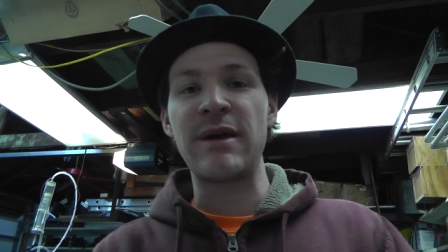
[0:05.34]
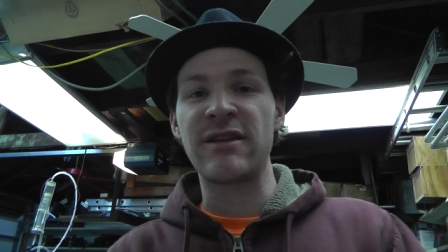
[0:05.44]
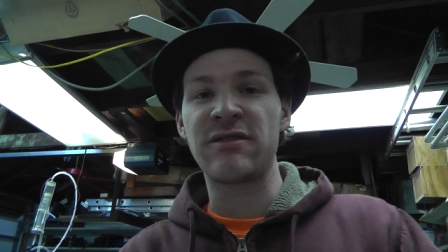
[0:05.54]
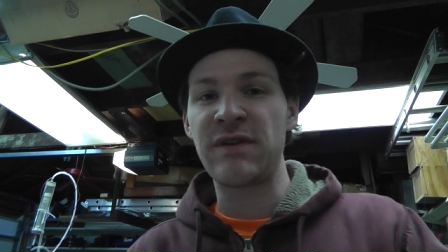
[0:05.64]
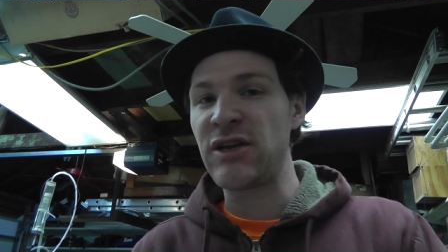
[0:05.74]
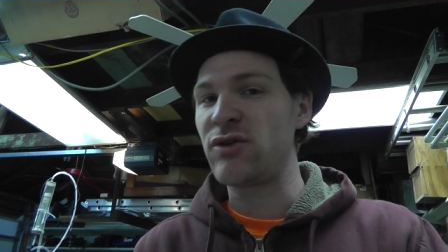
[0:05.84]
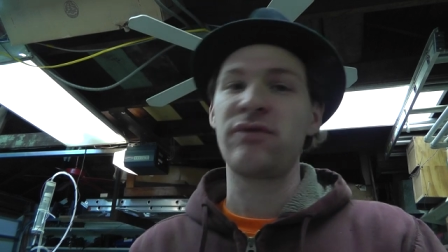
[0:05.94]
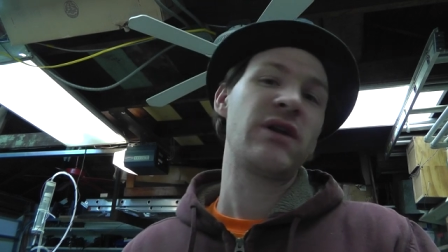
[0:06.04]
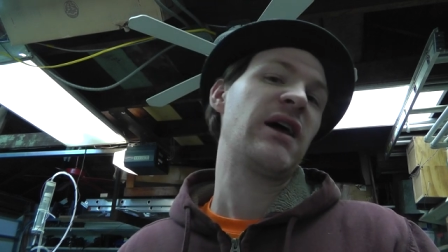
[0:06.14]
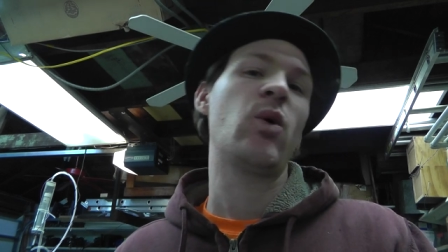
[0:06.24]
make this video
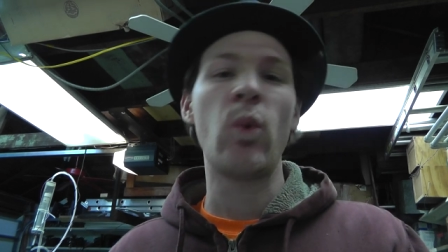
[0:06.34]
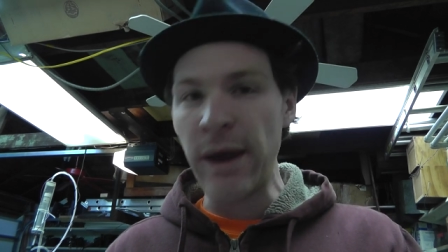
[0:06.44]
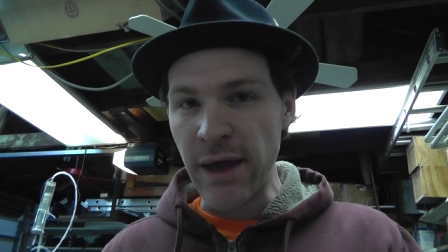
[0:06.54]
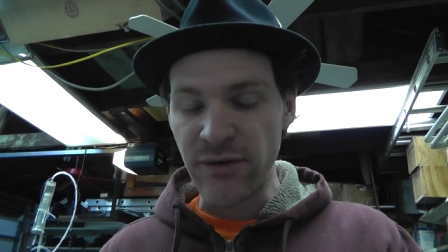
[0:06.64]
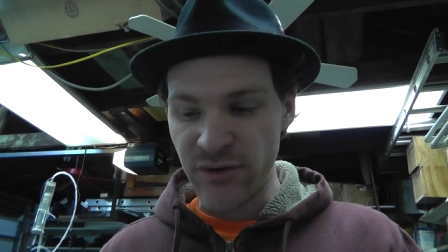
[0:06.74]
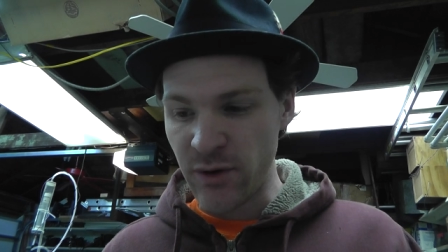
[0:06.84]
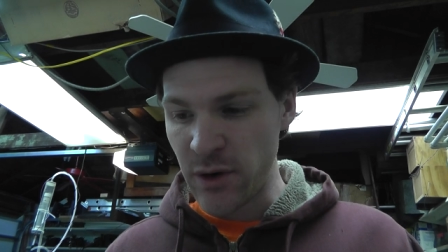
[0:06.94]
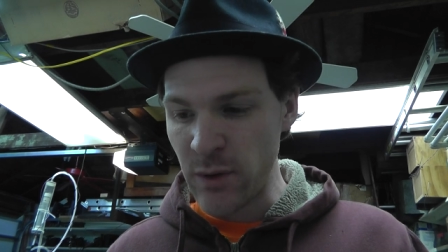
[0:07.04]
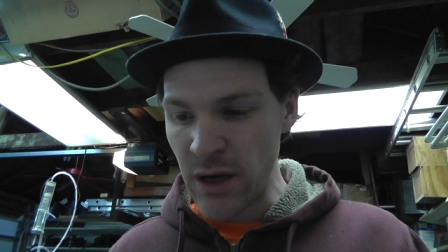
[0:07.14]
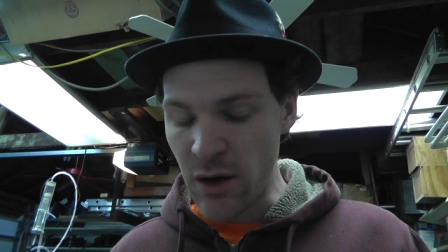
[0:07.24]
for like a week, so
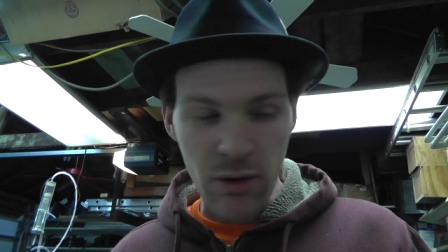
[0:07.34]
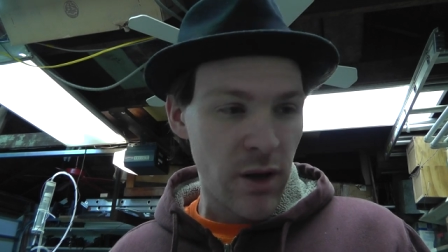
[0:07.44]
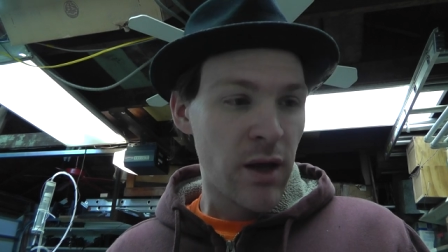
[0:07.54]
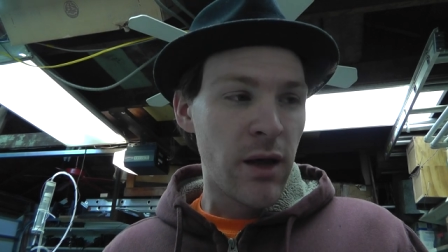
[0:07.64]
here we go.